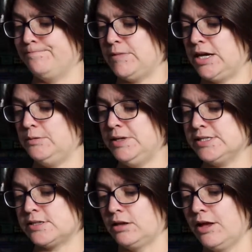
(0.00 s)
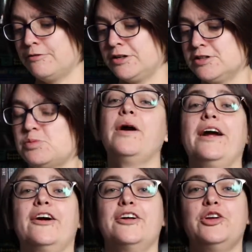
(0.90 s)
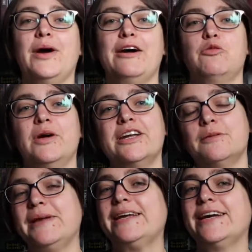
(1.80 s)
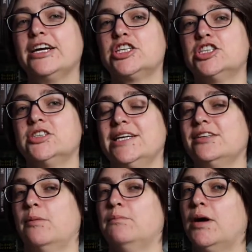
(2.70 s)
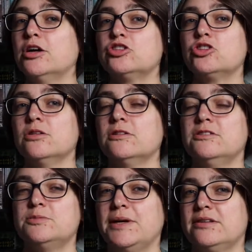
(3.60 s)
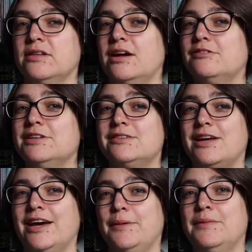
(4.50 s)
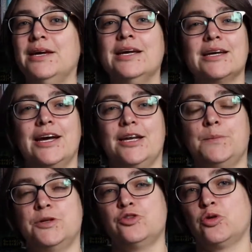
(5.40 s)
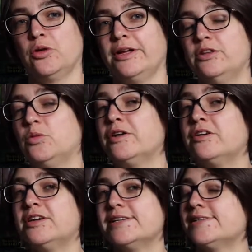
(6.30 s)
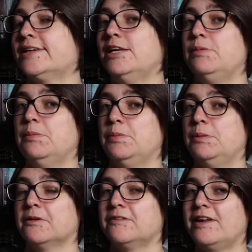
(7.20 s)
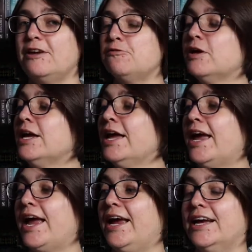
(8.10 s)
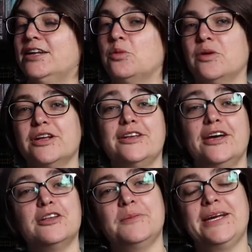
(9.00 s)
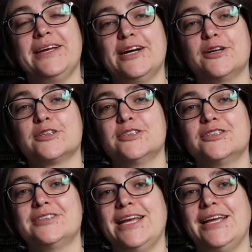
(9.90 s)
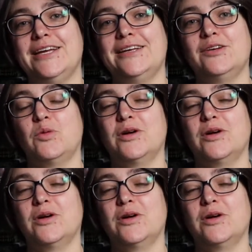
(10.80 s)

enemies to lovers, where you have one of the main characters is a marshal who spends a lot of his time kind of patrolling the wilderness and keeping people safe, and one of the other main characters is